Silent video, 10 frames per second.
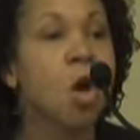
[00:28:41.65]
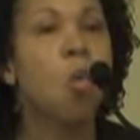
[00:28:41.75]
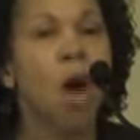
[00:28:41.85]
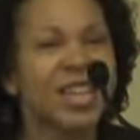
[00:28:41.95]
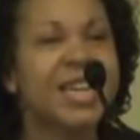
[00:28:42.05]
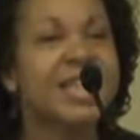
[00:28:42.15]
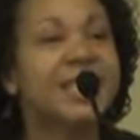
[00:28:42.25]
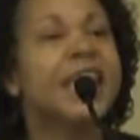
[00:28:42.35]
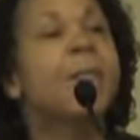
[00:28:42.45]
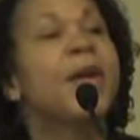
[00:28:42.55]
What did he
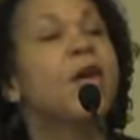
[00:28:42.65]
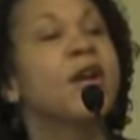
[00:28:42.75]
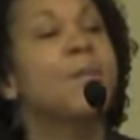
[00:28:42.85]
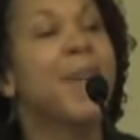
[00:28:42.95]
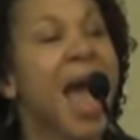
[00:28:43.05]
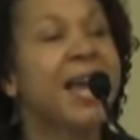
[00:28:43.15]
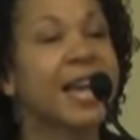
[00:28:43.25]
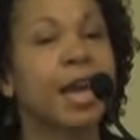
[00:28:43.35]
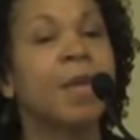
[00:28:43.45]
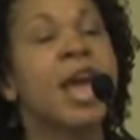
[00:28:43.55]
see peering back
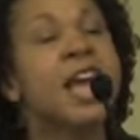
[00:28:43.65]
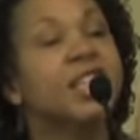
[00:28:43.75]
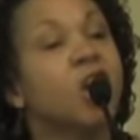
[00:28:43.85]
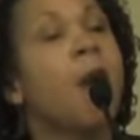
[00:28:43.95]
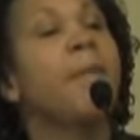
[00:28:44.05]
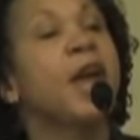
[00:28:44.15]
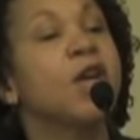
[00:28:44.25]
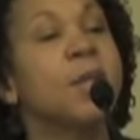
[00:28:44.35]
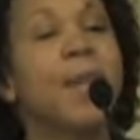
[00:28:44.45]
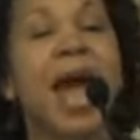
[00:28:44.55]
at him? He saw
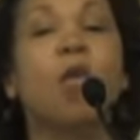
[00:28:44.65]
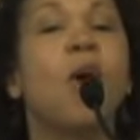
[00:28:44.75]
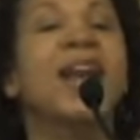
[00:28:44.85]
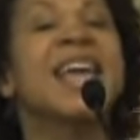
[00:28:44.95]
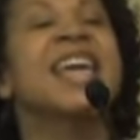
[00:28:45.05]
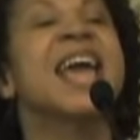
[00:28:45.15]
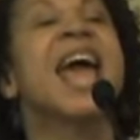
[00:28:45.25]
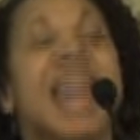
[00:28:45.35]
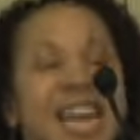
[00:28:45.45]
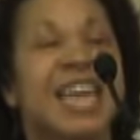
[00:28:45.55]
peering back what he
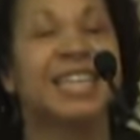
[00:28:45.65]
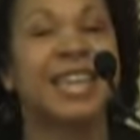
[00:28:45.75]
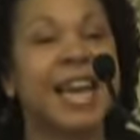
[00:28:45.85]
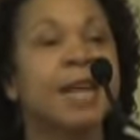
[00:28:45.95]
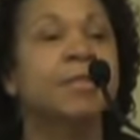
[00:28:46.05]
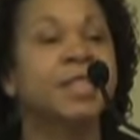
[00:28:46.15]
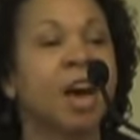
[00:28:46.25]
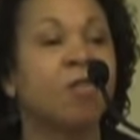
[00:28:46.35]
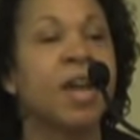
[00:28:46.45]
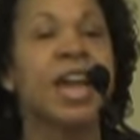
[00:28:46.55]
hated in
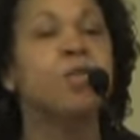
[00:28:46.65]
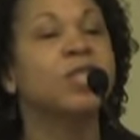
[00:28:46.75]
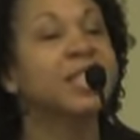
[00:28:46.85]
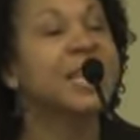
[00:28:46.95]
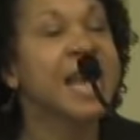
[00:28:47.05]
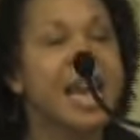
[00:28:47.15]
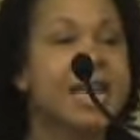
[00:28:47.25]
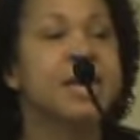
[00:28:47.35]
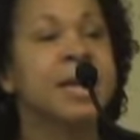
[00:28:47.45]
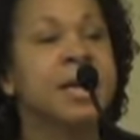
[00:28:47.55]
himself, and he was
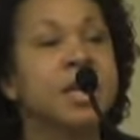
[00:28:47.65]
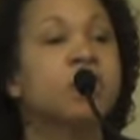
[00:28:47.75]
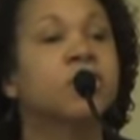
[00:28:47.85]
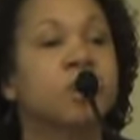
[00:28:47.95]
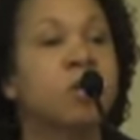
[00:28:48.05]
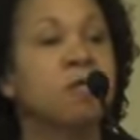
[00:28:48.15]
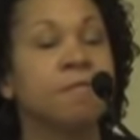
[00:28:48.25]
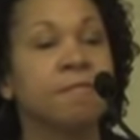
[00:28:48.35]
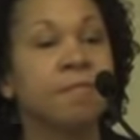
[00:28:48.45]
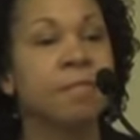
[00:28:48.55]
10 years old.
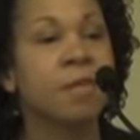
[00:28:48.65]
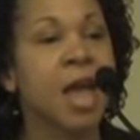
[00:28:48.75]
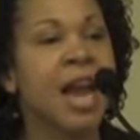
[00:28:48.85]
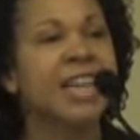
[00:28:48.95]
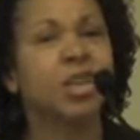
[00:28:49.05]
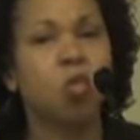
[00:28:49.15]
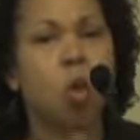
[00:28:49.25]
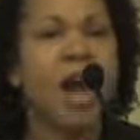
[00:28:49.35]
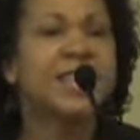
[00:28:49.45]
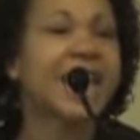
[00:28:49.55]
And I said,
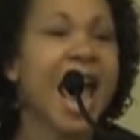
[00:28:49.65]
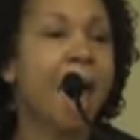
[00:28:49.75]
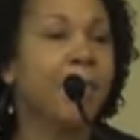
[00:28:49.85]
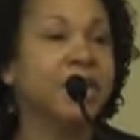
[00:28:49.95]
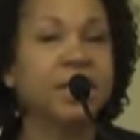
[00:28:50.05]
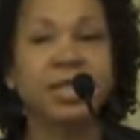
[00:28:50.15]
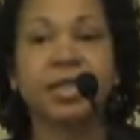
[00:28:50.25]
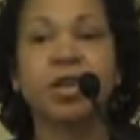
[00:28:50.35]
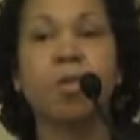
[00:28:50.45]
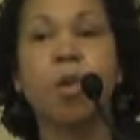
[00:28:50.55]
What has happened to
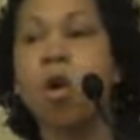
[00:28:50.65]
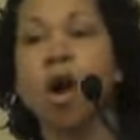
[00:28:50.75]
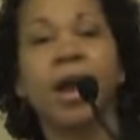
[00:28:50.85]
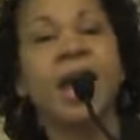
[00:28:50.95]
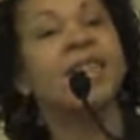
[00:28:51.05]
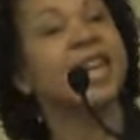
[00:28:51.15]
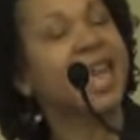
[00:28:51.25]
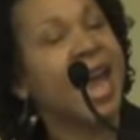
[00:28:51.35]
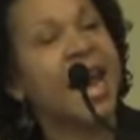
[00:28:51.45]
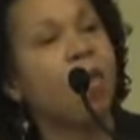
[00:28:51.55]
this little boy that he
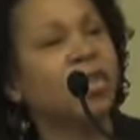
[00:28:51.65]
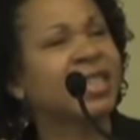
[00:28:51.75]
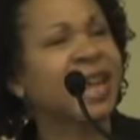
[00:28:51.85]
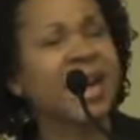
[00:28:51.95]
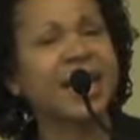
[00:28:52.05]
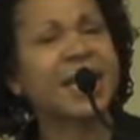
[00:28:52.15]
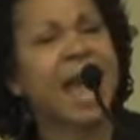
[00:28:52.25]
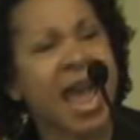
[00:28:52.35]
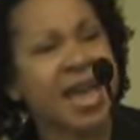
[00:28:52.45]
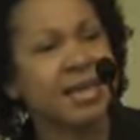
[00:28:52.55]
cannot withstand a
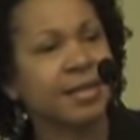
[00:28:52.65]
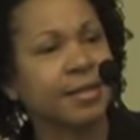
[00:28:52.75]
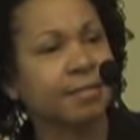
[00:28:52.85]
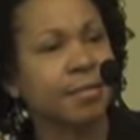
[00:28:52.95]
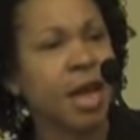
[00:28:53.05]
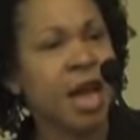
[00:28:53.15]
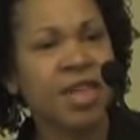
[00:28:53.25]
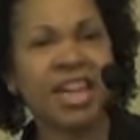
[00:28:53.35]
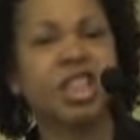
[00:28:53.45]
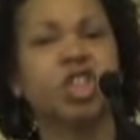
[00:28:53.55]
gaze?
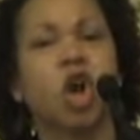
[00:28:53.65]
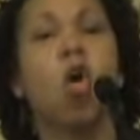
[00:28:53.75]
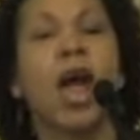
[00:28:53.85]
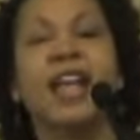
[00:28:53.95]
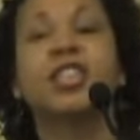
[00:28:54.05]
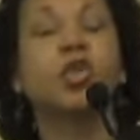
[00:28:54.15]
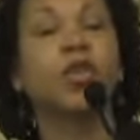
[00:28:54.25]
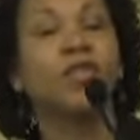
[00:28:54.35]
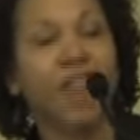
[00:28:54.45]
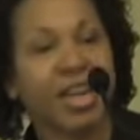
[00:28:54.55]
That he so hates the
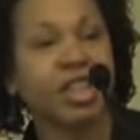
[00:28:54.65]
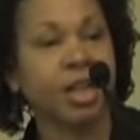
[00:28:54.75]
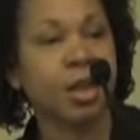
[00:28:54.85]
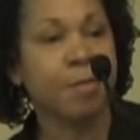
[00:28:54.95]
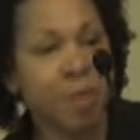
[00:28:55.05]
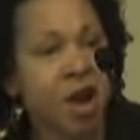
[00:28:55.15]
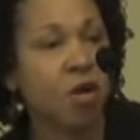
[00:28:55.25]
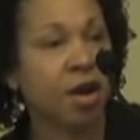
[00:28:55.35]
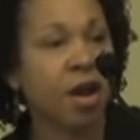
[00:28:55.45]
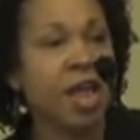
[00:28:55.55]
reflection in the
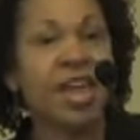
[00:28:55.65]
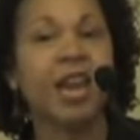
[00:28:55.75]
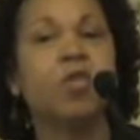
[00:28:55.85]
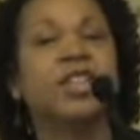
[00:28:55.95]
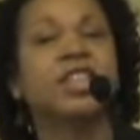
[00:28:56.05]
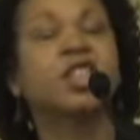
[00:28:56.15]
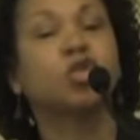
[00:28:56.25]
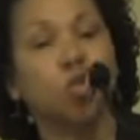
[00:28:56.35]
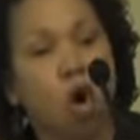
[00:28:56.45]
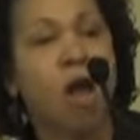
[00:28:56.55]
mirror that he would
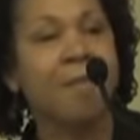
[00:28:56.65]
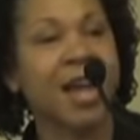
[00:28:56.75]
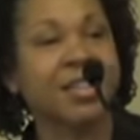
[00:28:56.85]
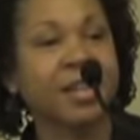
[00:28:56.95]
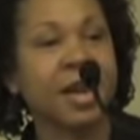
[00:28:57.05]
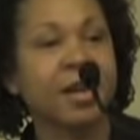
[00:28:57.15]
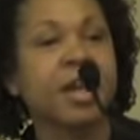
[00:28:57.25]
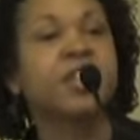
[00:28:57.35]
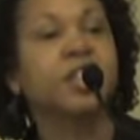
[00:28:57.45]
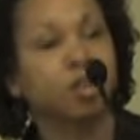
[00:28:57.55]
destroy my son
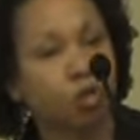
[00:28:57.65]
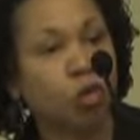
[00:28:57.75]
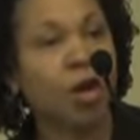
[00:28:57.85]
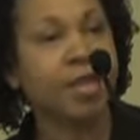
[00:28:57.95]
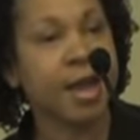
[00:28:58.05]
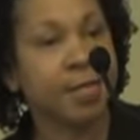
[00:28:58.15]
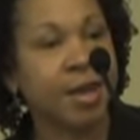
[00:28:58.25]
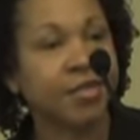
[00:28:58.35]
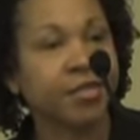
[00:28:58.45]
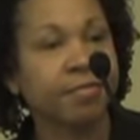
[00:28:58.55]
to destroy the
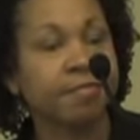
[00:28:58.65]
image.